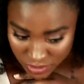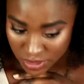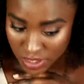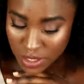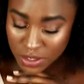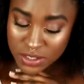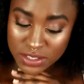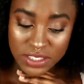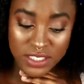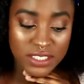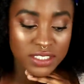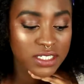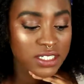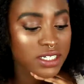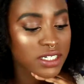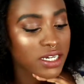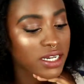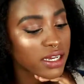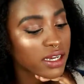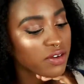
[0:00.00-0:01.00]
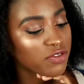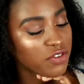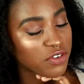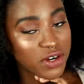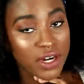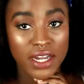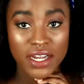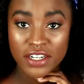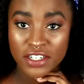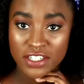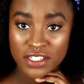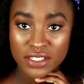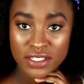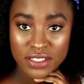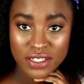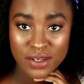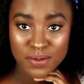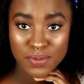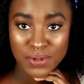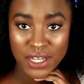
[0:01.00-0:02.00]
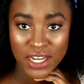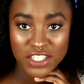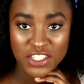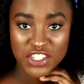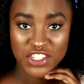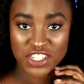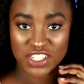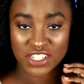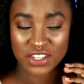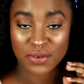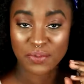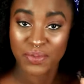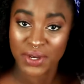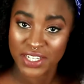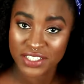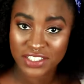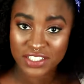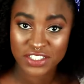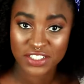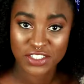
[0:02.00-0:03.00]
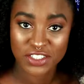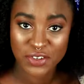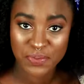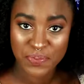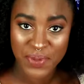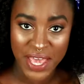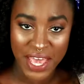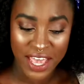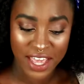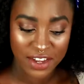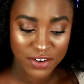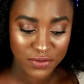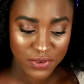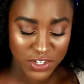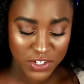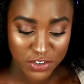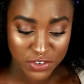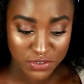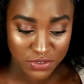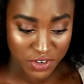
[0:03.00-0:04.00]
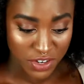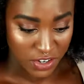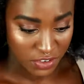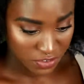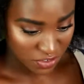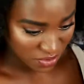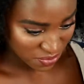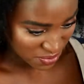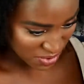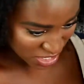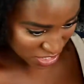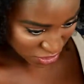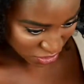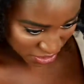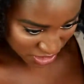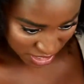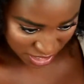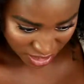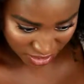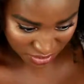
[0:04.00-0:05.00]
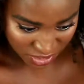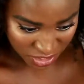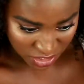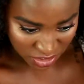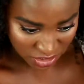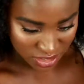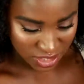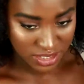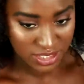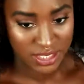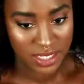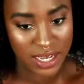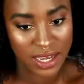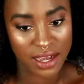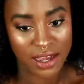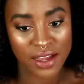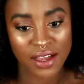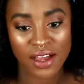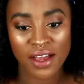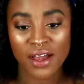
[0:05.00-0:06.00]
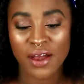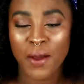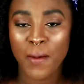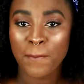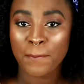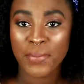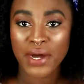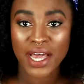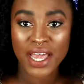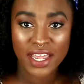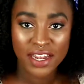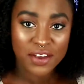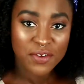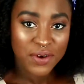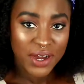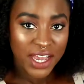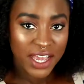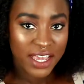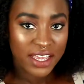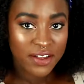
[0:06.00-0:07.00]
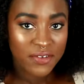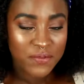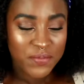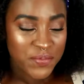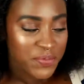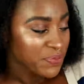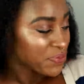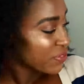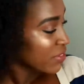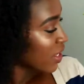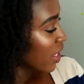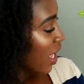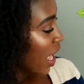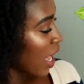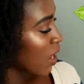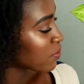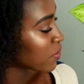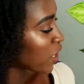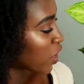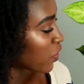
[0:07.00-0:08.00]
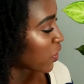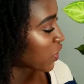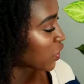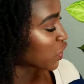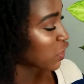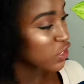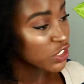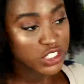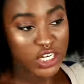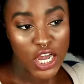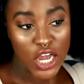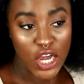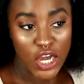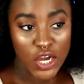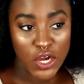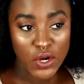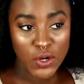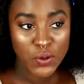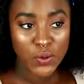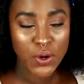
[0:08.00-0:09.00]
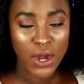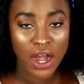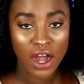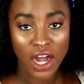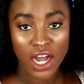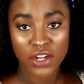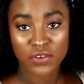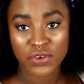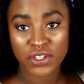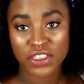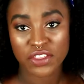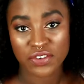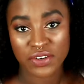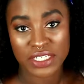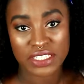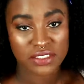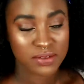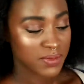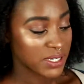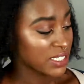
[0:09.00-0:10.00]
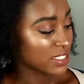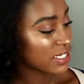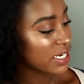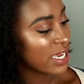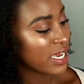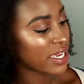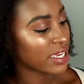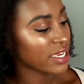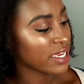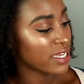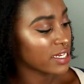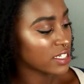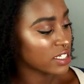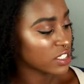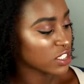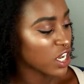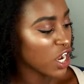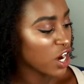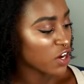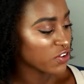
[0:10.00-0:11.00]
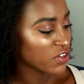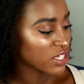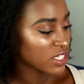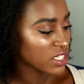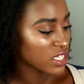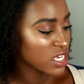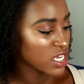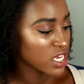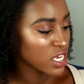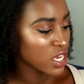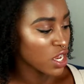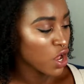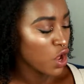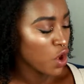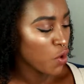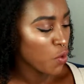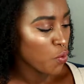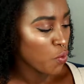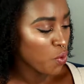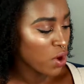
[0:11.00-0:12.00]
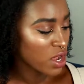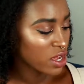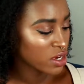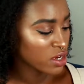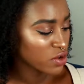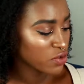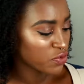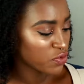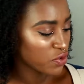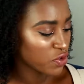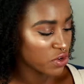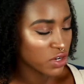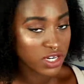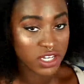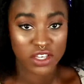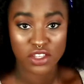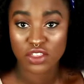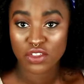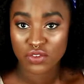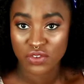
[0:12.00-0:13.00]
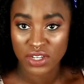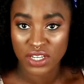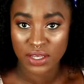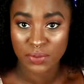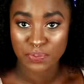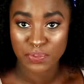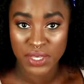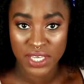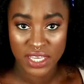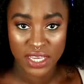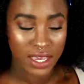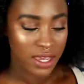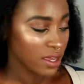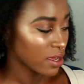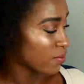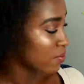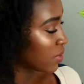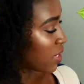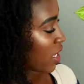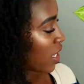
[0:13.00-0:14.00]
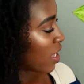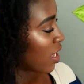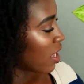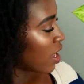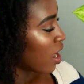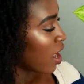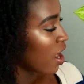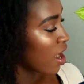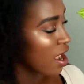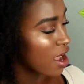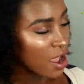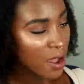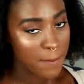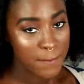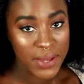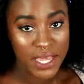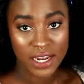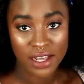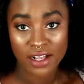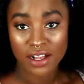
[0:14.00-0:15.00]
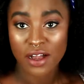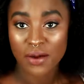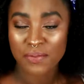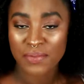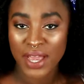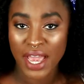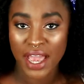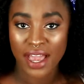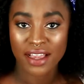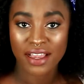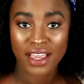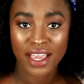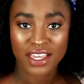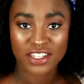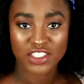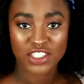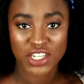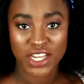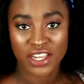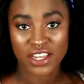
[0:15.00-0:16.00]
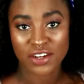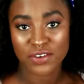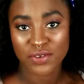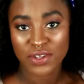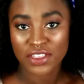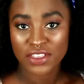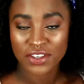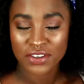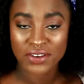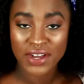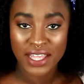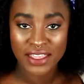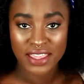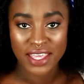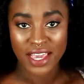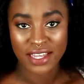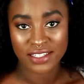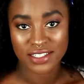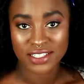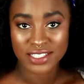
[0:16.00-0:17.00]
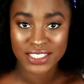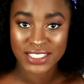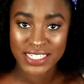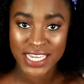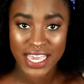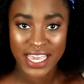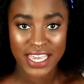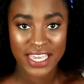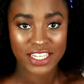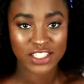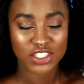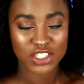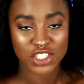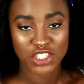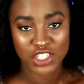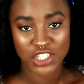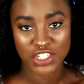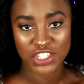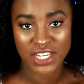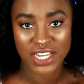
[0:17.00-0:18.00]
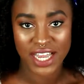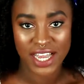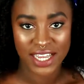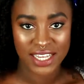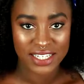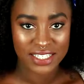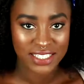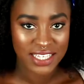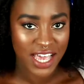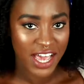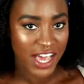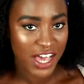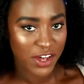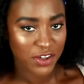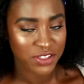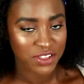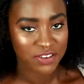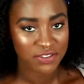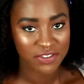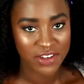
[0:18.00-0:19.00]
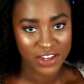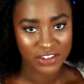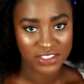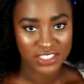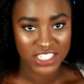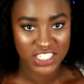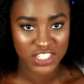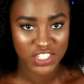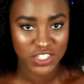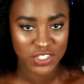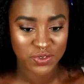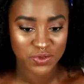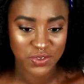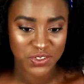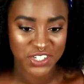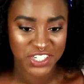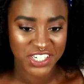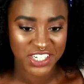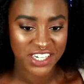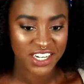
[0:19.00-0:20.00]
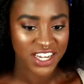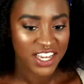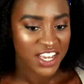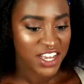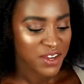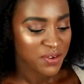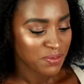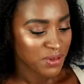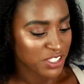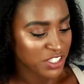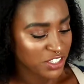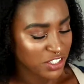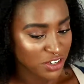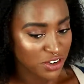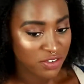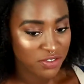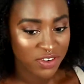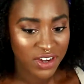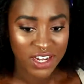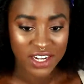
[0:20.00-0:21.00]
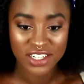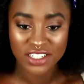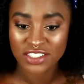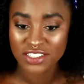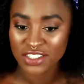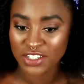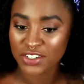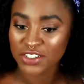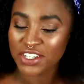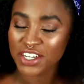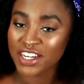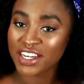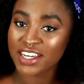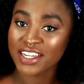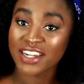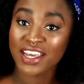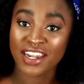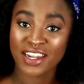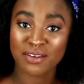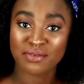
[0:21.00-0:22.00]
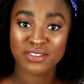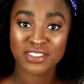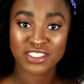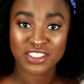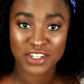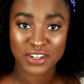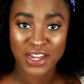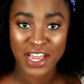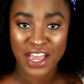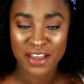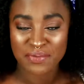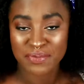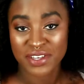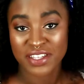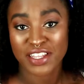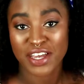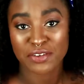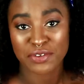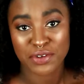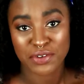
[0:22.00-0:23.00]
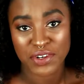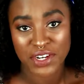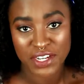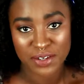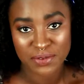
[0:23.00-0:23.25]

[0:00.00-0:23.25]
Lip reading: Nose and the forehead are still blotchy, but it doesn't look bad when you're far from me. You can't even notice that. But anyway, I'm going to go on with the rest of my day. It is currently 1:43 p.m. And I'll come back and check in with you at the end of the day to show you guys how the foundation wore. But so far, so good, and I'm so happy that we were